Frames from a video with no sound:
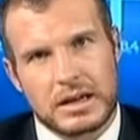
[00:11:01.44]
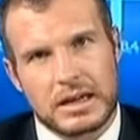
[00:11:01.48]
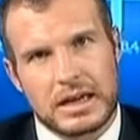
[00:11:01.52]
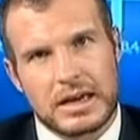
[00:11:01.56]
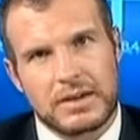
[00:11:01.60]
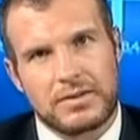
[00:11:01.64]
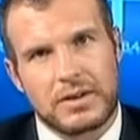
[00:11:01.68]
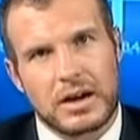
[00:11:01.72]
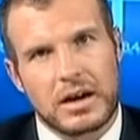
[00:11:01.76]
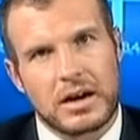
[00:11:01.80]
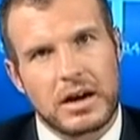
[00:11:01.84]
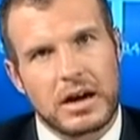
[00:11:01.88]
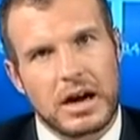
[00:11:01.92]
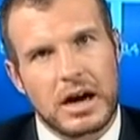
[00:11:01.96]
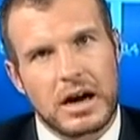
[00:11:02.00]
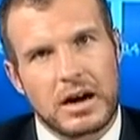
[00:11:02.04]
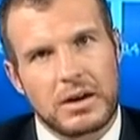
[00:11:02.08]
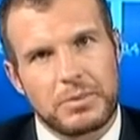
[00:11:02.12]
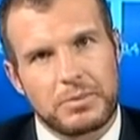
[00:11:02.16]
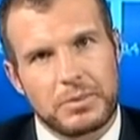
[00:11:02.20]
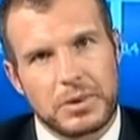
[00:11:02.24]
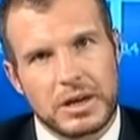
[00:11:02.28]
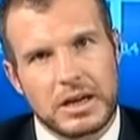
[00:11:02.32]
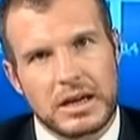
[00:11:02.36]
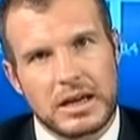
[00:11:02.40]
give our
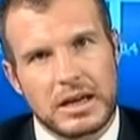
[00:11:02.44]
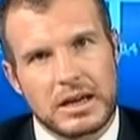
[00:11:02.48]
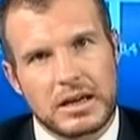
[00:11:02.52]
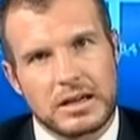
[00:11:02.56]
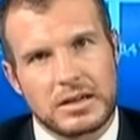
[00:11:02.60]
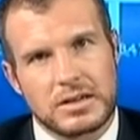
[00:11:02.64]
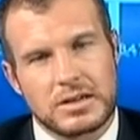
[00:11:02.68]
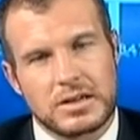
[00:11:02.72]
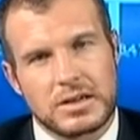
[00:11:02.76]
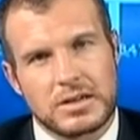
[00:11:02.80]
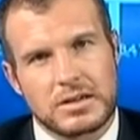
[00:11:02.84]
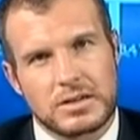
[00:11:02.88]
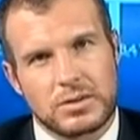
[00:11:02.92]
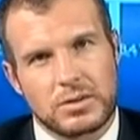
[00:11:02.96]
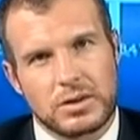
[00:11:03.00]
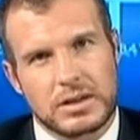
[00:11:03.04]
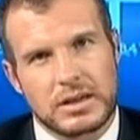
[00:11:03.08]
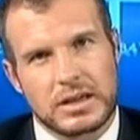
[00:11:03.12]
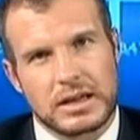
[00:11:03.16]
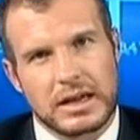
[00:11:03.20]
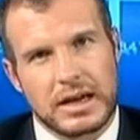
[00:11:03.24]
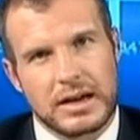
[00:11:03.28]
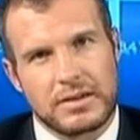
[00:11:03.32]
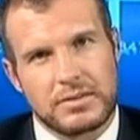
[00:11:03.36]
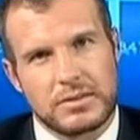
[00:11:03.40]
opinion in terms of what
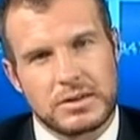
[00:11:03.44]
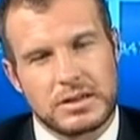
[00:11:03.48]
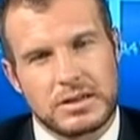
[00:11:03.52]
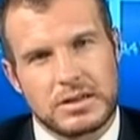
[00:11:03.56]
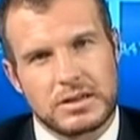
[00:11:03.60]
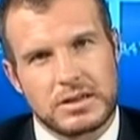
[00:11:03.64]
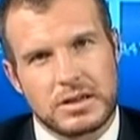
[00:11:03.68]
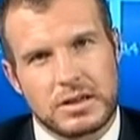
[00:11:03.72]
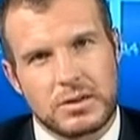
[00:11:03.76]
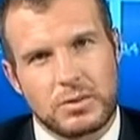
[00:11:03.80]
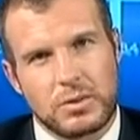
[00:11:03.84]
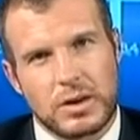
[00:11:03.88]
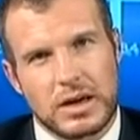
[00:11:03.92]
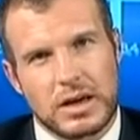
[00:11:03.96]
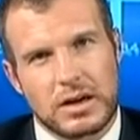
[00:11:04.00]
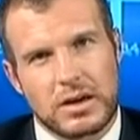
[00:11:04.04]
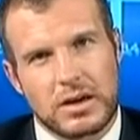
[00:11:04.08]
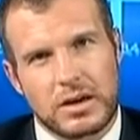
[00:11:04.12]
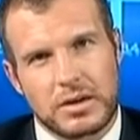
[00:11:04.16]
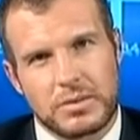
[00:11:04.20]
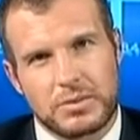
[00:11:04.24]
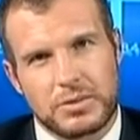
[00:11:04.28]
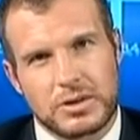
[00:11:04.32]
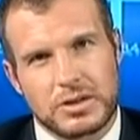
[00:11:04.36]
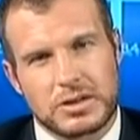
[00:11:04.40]
the government's doing. We
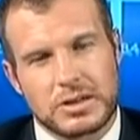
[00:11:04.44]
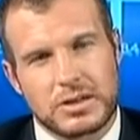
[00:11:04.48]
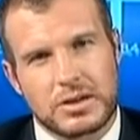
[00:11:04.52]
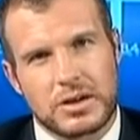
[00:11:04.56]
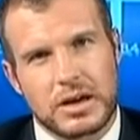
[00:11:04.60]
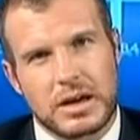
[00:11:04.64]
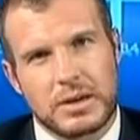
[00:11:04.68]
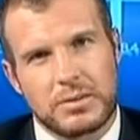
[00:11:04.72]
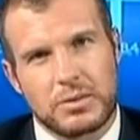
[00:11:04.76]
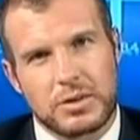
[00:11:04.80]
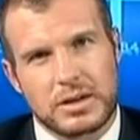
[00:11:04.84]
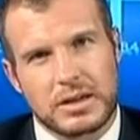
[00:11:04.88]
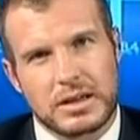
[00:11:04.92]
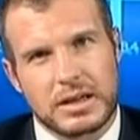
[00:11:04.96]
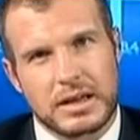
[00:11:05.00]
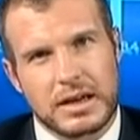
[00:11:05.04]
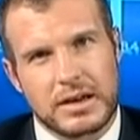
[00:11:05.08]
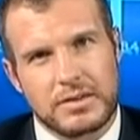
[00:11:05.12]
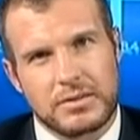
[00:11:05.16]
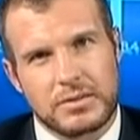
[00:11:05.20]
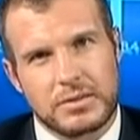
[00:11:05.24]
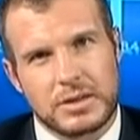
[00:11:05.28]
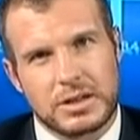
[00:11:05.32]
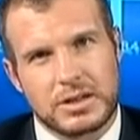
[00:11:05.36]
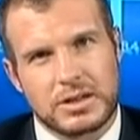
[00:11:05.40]
can't prescribe what the
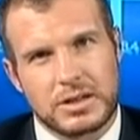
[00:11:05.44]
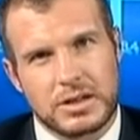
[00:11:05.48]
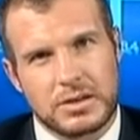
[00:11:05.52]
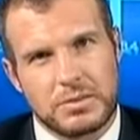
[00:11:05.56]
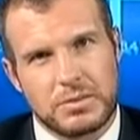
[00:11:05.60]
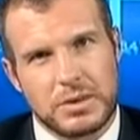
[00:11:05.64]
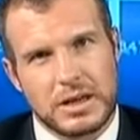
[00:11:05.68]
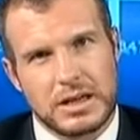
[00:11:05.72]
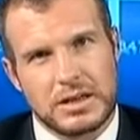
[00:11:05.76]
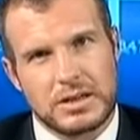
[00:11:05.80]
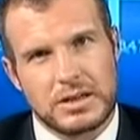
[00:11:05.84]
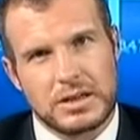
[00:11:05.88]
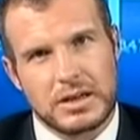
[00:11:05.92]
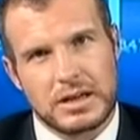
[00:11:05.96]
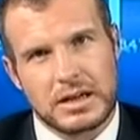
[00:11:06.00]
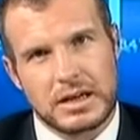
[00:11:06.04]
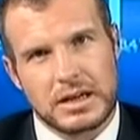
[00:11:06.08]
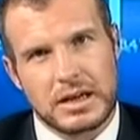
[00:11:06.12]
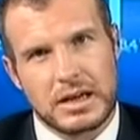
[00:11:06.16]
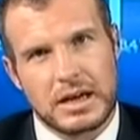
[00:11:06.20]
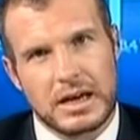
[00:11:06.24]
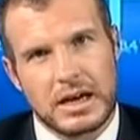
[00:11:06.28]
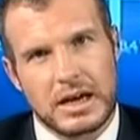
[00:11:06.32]
government should be doing.